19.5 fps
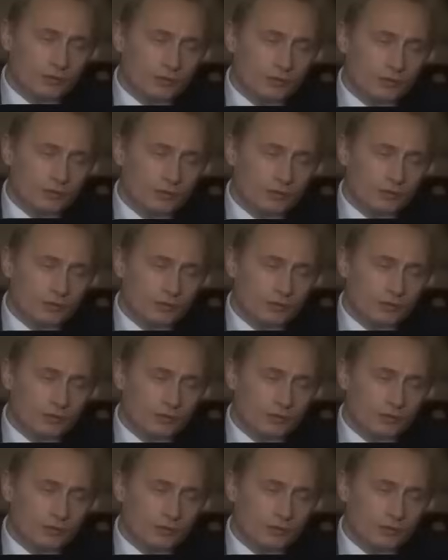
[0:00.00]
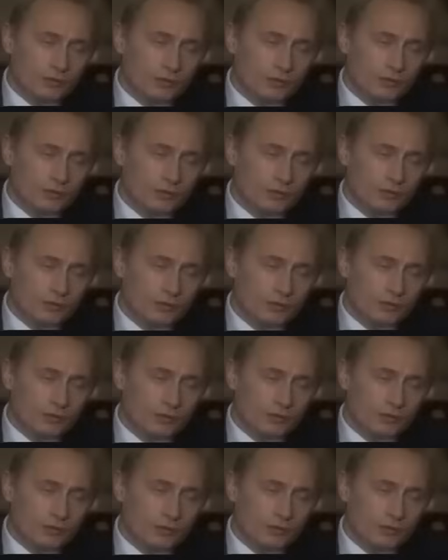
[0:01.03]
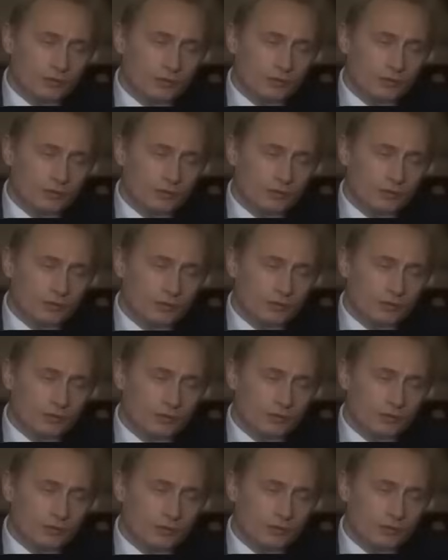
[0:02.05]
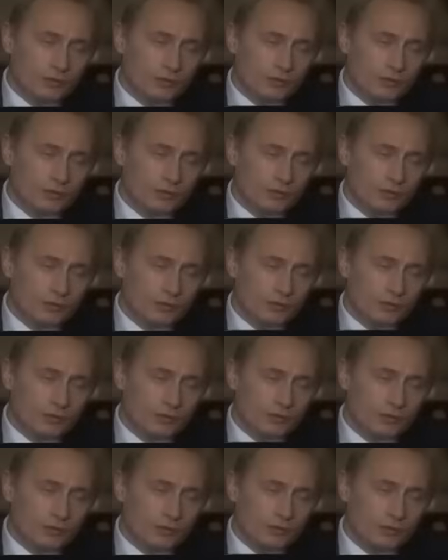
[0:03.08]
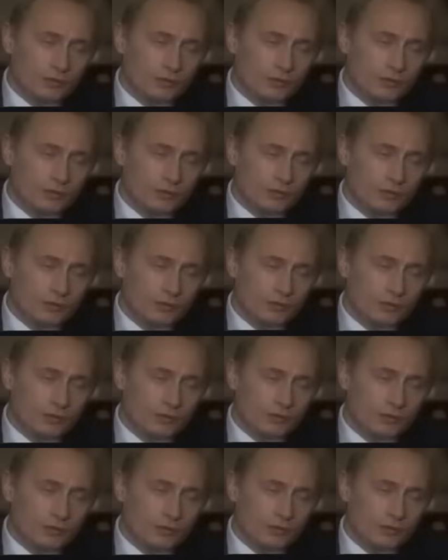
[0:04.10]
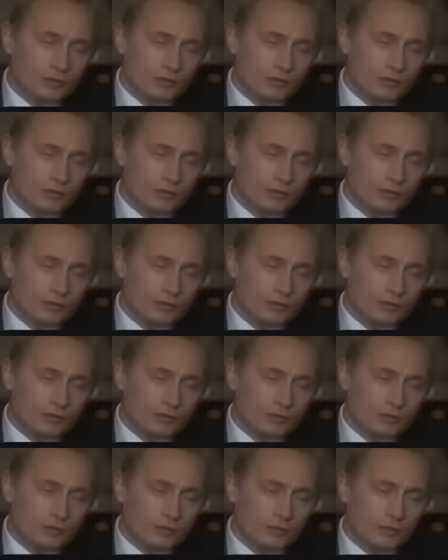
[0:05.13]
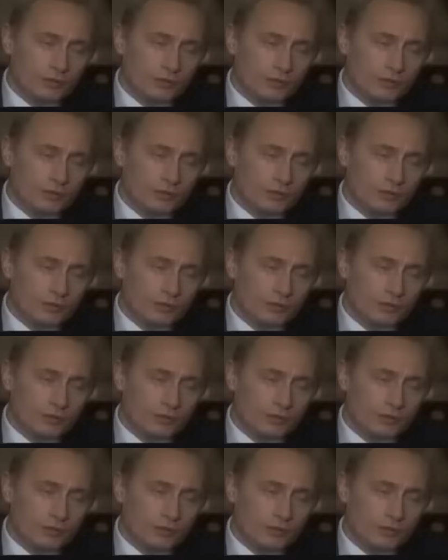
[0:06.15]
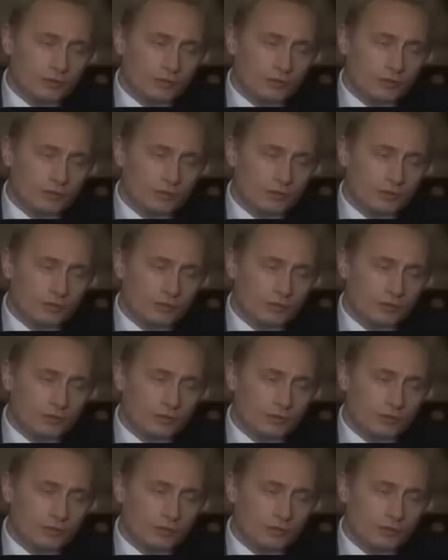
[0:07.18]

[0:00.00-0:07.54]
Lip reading: This person isn't speaking.